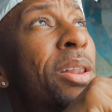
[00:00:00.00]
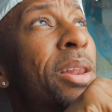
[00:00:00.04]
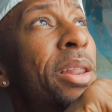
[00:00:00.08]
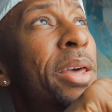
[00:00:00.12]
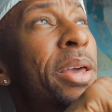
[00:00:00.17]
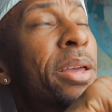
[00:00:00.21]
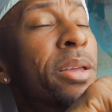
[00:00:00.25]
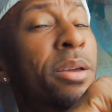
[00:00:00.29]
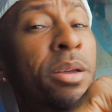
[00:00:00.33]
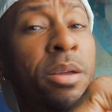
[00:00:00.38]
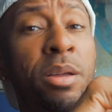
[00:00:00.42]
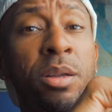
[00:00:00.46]
a
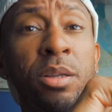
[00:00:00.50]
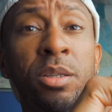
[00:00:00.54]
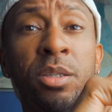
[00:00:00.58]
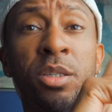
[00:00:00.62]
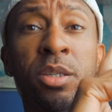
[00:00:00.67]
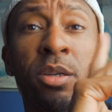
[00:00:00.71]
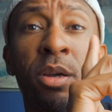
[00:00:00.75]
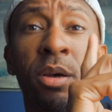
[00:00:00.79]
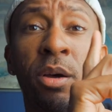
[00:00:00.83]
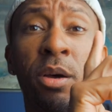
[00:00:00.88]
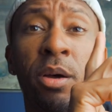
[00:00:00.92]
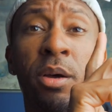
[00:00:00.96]
link
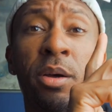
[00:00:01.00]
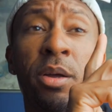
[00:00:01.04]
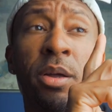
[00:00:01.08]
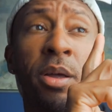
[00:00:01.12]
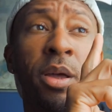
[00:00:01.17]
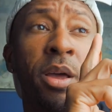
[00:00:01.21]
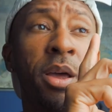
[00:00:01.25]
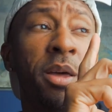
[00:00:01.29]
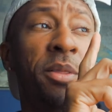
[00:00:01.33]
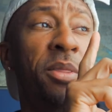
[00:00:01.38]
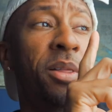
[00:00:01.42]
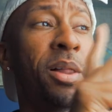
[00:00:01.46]
to
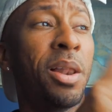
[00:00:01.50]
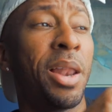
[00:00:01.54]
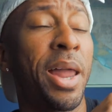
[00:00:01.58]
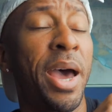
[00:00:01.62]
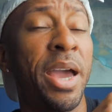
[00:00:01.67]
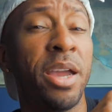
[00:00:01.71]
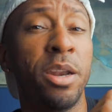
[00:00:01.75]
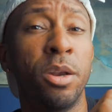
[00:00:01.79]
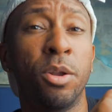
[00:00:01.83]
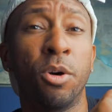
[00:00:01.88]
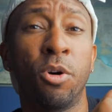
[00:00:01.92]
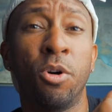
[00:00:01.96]
the
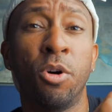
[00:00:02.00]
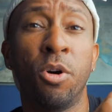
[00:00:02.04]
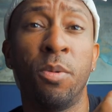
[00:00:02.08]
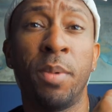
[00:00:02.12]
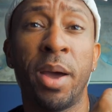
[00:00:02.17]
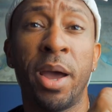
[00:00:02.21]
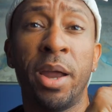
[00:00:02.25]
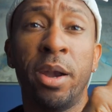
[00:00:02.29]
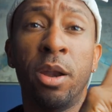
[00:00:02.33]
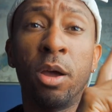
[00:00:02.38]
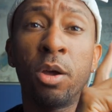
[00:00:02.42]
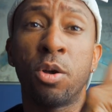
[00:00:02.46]
light
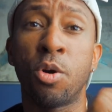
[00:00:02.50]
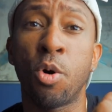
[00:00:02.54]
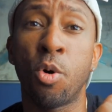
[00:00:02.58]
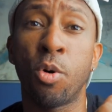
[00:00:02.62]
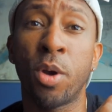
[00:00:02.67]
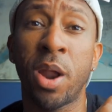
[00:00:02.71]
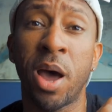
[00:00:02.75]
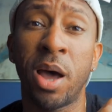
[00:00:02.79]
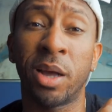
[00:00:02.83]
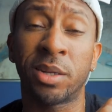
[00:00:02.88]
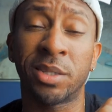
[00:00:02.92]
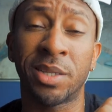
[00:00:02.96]
dome and the
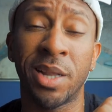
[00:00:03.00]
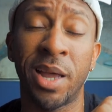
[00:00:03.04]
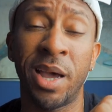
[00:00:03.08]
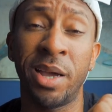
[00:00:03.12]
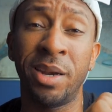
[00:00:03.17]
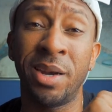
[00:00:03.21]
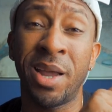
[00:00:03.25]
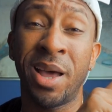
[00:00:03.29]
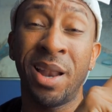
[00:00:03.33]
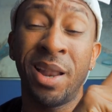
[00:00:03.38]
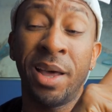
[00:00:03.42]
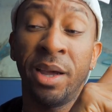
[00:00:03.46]
Godox
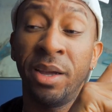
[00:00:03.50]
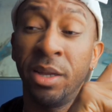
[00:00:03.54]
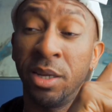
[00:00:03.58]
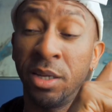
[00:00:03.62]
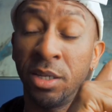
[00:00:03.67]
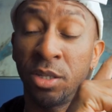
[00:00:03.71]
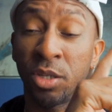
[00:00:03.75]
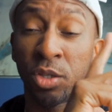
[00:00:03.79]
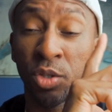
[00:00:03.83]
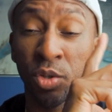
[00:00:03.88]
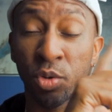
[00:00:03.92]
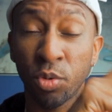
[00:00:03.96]
light. That light
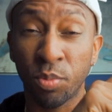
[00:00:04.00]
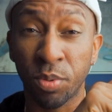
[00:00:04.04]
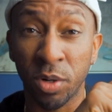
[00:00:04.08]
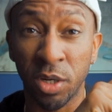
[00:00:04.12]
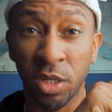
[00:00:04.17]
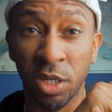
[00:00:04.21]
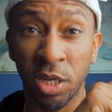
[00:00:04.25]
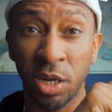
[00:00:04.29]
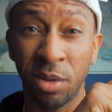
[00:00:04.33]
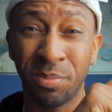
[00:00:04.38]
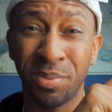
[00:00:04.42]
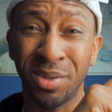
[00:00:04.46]
is super
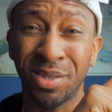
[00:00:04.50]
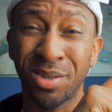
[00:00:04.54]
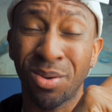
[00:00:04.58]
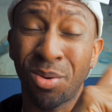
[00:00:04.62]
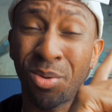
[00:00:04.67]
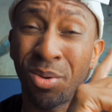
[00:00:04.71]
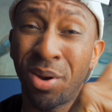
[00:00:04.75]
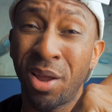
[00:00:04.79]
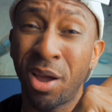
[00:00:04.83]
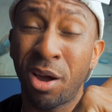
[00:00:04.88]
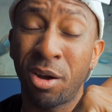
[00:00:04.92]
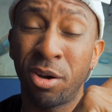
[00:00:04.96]
cheap. It's
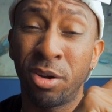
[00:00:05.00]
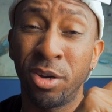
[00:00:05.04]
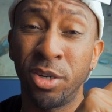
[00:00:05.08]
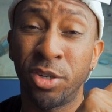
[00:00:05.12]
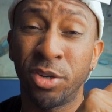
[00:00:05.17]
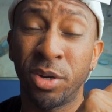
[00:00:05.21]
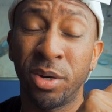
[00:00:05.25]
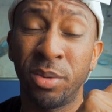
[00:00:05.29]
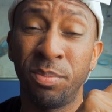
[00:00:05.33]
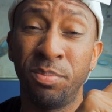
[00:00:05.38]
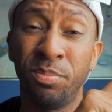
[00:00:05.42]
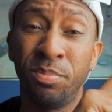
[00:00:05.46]
only a
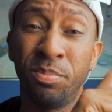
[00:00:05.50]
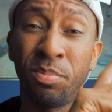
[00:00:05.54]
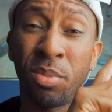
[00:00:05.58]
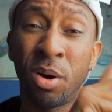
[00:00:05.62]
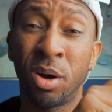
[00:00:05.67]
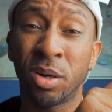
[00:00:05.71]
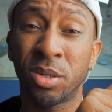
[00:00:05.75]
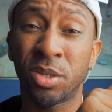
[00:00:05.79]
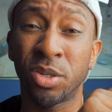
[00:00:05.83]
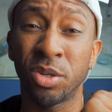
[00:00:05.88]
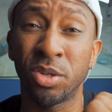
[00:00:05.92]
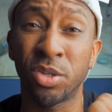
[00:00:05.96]
hundred
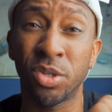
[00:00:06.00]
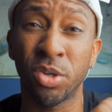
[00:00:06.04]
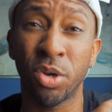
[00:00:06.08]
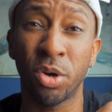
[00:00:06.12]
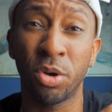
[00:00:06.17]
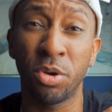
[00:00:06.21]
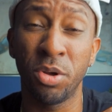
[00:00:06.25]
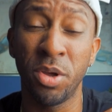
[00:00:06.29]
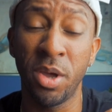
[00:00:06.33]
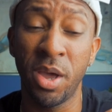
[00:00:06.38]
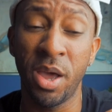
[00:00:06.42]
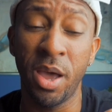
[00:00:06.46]
bucks or
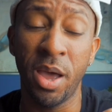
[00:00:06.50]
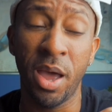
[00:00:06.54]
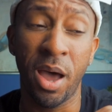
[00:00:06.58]
so.